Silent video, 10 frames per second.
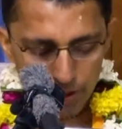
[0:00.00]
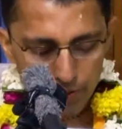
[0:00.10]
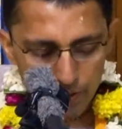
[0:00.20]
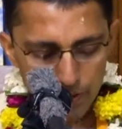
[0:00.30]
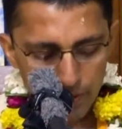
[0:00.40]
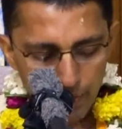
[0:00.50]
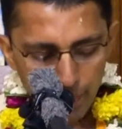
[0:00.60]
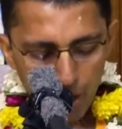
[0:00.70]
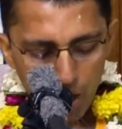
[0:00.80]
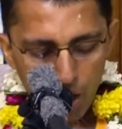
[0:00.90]
service
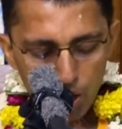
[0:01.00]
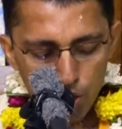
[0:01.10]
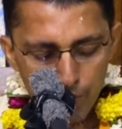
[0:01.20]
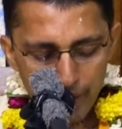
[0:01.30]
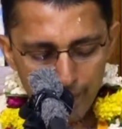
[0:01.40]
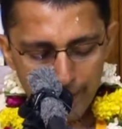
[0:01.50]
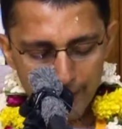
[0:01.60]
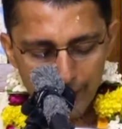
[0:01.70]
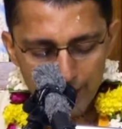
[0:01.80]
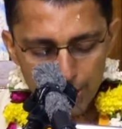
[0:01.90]
to become
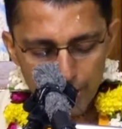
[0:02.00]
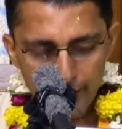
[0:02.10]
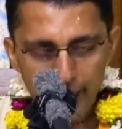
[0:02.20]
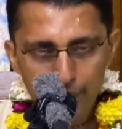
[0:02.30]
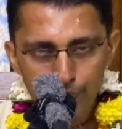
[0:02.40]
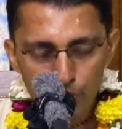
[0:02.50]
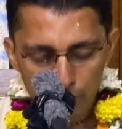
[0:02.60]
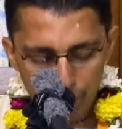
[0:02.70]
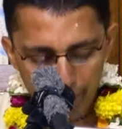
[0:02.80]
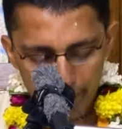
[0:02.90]
intelligent and
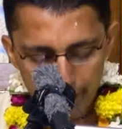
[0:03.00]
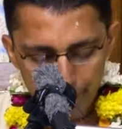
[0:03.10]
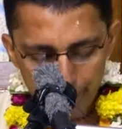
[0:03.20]
purified.